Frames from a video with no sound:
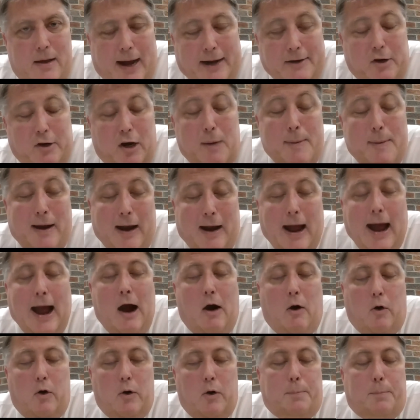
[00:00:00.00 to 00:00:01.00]
I talk about
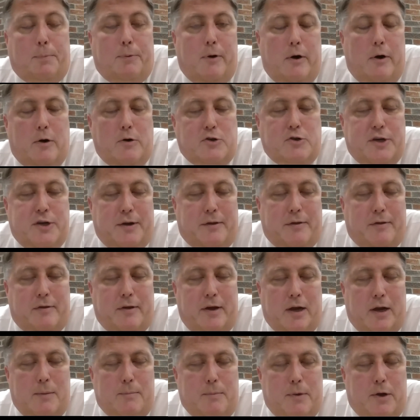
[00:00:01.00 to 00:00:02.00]
our approach at
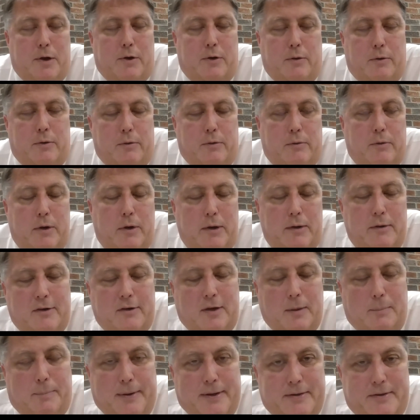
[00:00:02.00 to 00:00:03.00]
CMU
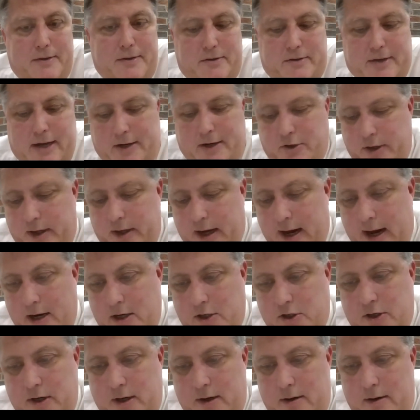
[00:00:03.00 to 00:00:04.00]
to business
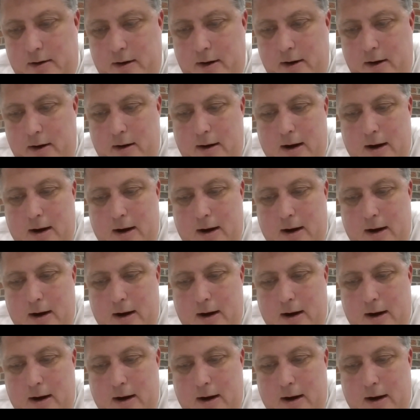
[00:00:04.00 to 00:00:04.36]
education.